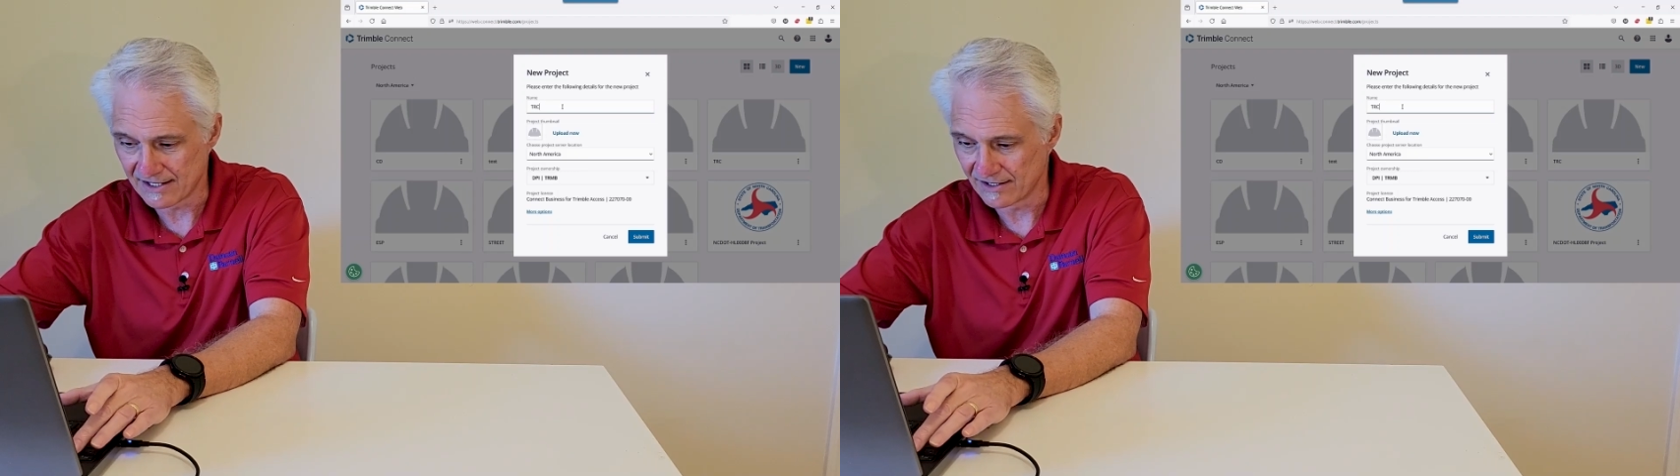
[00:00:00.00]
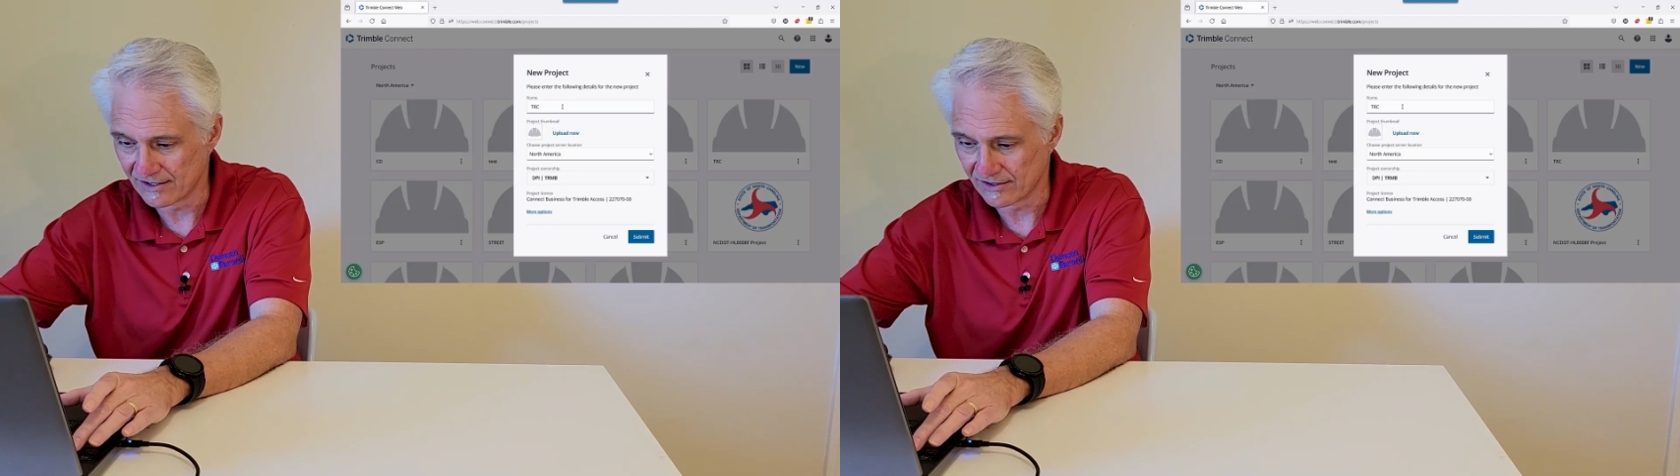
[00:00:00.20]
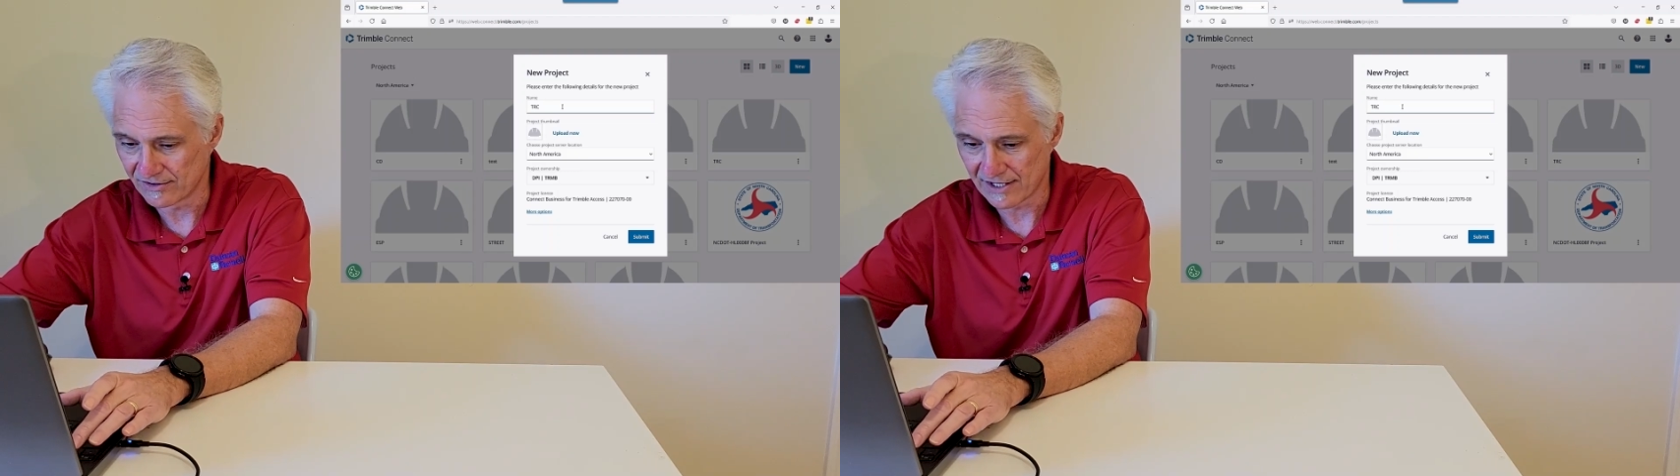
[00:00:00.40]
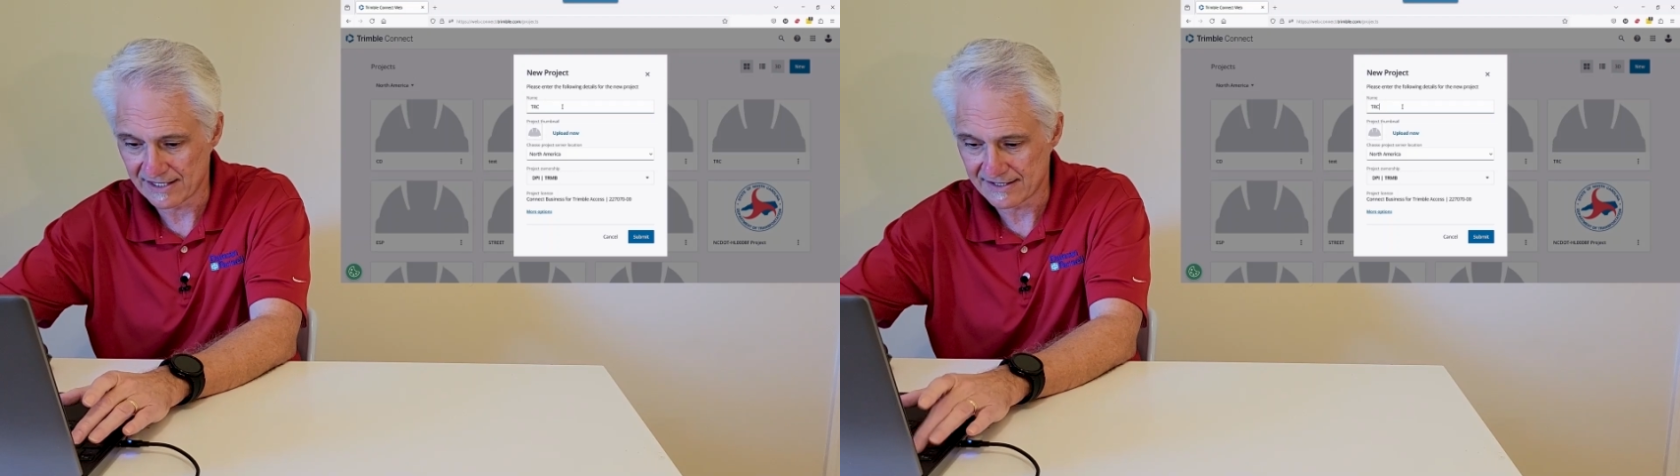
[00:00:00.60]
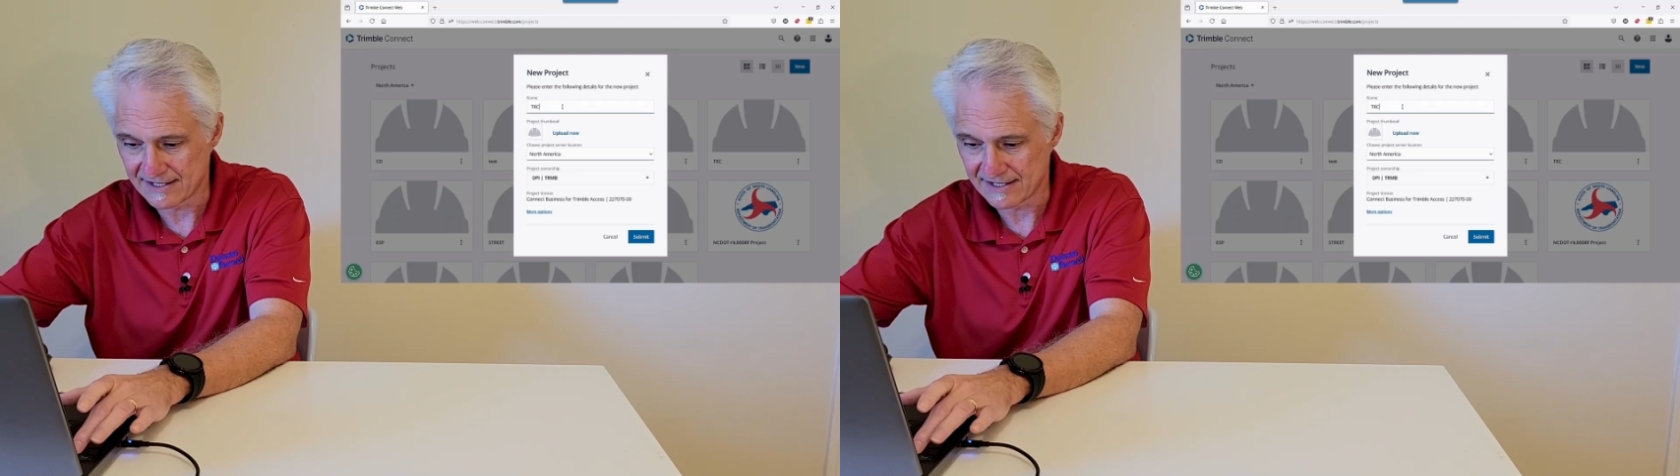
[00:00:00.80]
is like